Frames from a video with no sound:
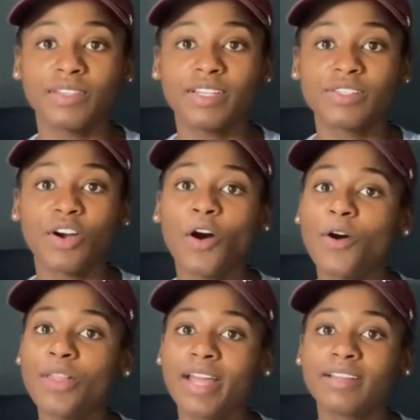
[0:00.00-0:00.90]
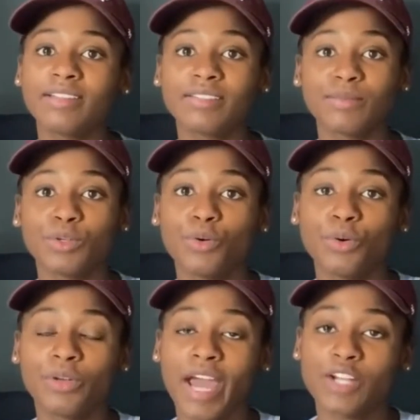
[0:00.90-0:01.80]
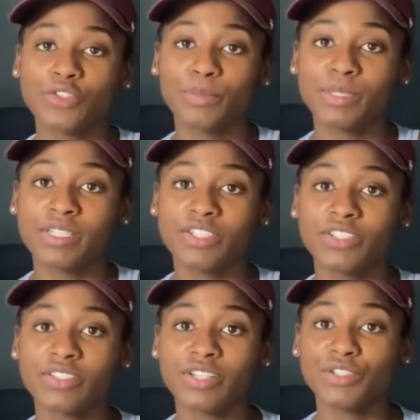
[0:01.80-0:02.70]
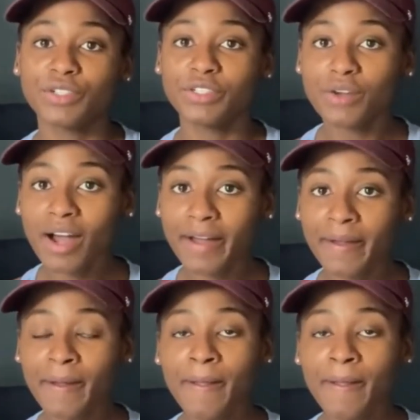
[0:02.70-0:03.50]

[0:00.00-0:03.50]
these are all like some cool natural positions that you could try.